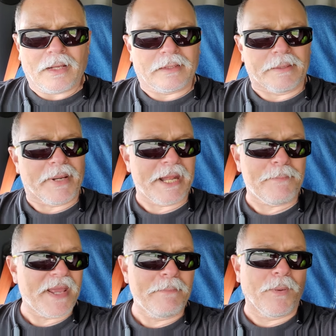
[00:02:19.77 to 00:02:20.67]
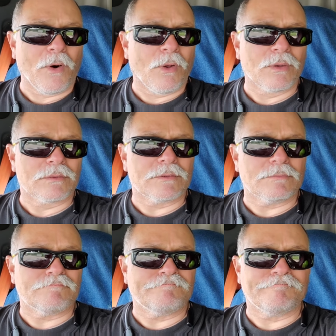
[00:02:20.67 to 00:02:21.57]
The very people
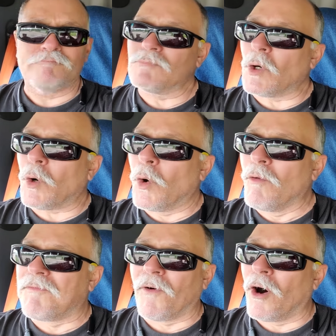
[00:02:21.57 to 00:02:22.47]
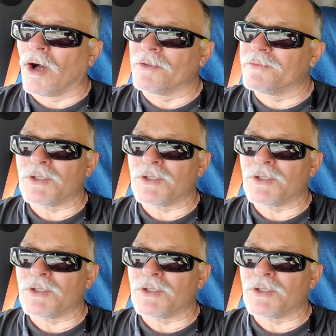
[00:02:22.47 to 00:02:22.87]
who fought